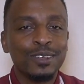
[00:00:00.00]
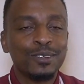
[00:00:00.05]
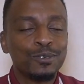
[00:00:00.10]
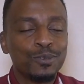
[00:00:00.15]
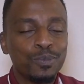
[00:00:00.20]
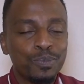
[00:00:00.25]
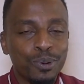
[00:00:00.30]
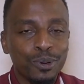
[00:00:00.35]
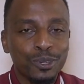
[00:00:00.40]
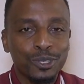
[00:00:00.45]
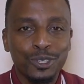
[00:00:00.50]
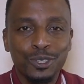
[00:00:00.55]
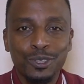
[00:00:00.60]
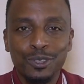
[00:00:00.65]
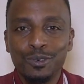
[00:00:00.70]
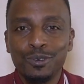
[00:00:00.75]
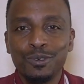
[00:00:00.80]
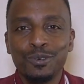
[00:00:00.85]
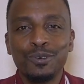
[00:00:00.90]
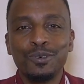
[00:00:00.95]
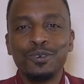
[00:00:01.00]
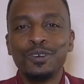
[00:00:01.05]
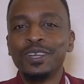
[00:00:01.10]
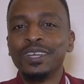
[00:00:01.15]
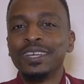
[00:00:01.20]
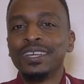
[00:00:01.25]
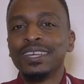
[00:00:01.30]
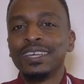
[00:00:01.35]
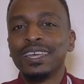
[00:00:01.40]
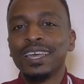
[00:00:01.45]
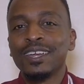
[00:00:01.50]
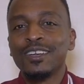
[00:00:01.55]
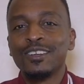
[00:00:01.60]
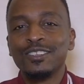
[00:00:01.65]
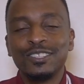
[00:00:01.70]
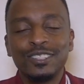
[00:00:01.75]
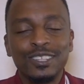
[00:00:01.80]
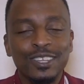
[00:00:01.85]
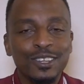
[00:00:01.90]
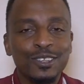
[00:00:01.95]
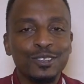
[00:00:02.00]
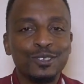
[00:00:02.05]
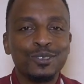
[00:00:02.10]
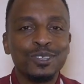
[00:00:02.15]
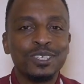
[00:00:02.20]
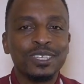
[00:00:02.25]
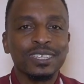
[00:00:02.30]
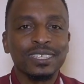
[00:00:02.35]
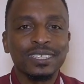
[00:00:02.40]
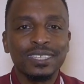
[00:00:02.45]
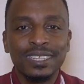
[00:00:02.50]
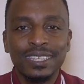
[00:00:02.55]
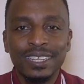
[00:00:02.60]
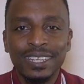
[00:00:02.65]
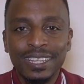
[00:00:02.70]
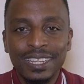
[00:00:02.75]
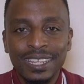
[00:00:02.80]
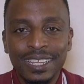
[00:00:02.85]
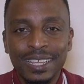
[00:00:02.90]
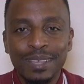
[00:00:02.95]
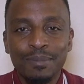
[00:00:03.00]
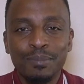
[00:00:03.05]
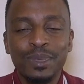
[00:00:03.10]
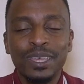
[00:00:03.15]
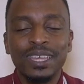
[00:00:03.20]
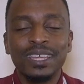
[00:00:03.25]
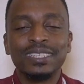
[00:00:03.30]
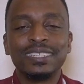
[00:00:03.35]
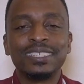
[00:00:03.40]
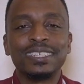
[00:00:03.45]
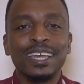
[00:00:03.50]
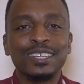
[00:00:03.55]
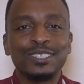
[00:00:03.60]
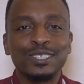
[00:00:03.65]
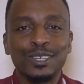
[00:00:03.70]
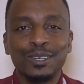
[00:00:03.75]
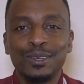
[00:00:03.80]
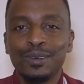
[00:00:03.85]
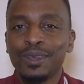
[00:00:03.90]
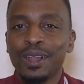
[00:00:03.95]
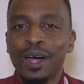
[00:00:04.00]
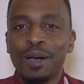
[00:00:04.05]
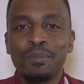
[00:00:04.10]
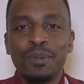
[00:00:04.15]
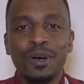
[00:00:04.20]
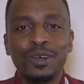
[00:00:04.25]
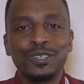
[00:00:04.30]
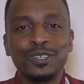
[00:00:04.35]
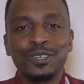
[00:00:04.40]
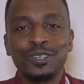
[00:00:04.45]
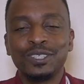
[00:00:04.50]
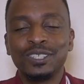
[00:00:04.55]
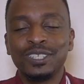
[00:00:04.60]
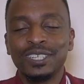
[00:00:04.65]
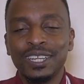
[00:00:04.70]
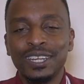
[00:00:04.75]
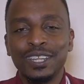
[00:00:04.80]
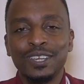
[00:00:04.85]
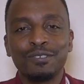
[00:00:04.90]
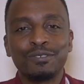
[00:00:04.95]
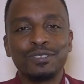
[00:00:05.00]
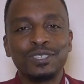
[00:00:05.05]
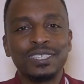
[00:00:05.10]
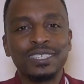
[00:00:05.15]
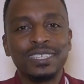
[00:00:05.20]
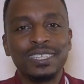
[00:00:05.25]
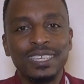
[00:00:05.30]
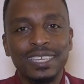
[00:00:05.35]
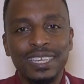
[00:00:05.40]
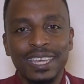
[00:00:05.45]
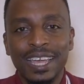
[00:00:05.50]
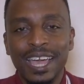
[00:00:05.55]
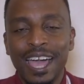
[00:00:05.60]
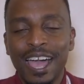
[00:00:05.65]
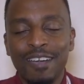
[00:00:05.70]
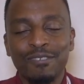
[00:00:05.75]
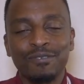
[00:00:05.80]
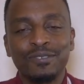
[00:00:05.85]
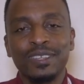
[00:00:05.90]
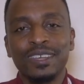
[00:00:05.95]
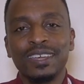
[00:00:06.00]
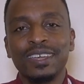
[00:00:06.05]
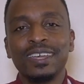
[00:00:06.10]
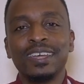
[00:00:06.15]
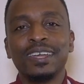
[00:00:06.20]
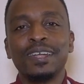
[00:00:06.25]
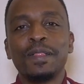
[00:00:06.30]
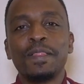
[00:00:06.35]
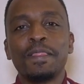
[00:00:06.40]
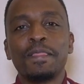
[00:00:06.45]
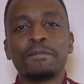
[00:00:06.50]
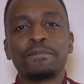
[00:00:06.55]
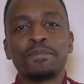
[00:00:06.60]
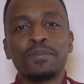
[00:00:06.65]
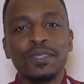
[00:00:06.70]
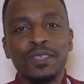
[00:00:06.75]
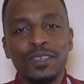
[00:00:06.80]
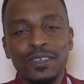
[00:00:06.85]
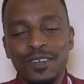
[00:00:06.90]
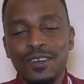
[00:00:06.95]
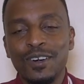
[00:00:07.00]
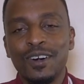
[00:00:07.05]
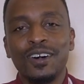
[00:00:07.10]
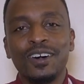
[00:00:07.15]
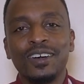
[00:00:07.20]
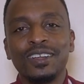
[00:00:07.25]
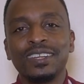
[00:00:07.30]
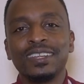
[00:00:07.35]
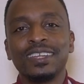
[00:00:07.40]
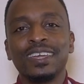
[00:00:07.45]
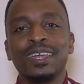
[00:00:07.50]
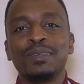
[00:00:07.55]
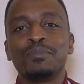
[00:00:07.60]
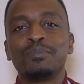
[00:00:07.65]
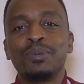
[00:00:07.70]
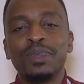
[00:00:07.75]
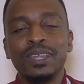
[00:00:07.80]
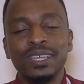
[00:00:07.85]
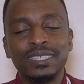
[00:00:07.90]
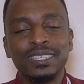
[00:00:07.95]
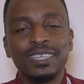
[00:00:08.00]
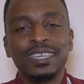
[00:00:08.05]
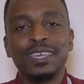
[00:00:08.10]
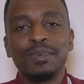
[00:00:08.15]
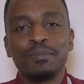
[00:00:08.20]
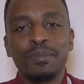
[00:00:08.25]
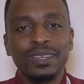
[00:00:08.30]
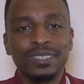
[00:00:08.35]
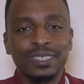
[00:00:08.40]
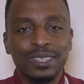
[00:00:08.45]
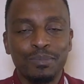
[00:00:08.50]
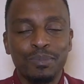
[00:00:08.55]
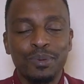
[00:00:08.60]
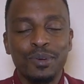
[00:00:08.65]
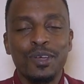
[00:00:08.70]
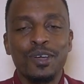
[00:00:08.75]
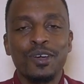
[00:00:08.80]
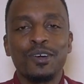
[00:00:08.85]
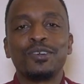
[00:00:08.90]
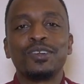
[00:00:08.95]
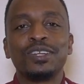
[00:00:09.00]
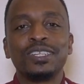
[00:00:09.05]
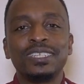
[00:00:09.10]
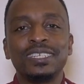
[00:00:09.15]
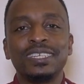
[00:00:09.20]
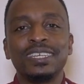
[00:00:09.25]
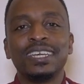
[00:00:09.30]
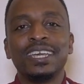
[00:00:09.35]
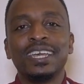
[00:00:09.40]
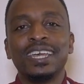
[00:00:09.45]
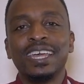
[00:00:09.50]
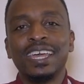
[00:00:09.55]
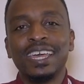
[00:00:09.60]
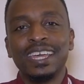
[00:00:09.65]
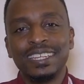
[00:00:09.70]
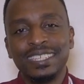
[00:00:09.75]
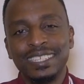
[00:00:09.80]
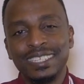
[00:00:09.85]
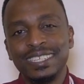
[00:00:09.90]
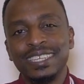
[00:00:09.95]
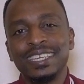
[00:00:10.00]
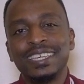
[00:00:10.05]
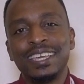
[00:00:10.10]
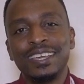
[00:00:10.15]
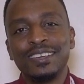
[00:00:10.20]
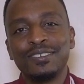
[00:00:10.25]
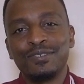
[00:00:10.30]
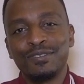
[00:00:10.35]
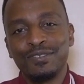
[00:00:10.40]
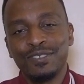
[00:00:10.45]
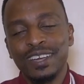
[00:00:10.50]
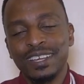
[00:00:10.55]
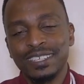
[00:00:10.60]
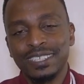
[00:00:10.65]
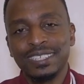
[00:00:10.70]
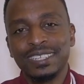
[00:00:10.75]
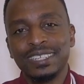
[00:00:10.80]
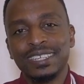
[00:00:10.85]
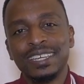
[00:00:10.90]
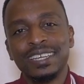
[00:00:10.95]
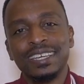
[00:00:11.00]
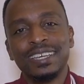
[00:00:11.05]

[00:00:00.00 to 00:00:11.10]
to push through, and continue to just be intentional about your journey of seeking after God and placing Him as the priority and seeking first.